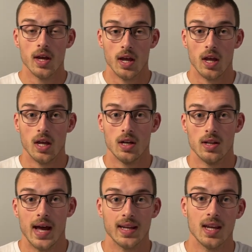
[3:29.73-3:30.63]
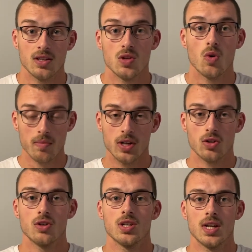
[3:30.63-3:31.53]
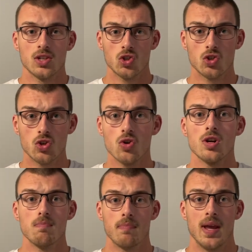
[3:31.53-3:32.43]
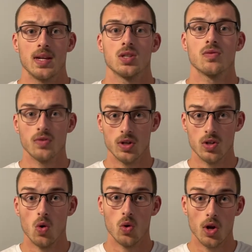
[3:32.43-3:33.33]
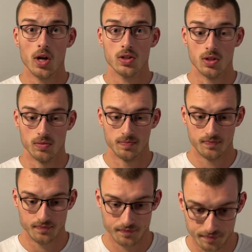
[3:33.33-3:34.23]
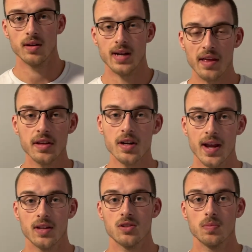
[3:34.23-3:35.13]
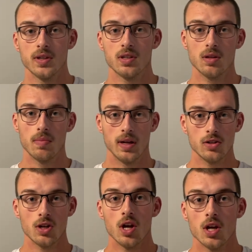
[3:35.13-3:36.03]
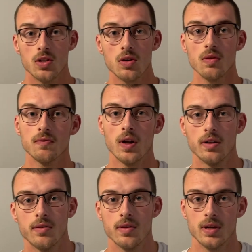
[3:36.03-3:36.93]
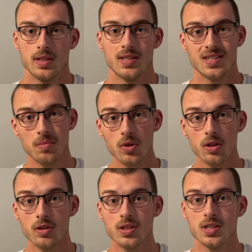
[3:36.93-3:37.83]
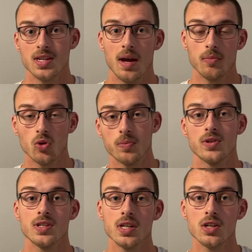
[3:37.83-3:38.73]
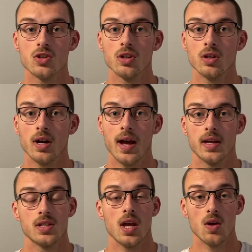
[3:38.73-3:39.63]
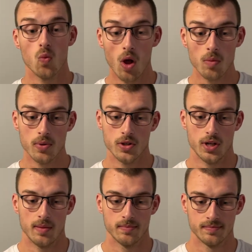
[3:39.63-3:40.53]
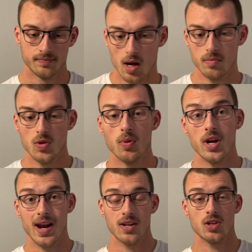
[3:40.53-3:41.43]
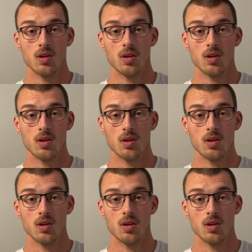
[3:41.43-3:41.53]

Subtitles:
In that case, you want to make sure it's a nice sturdy base for you to hold on to. Now that your hands are placed on the bench, you can follow a similar step or procedure as a wall push-up. You put your hands on the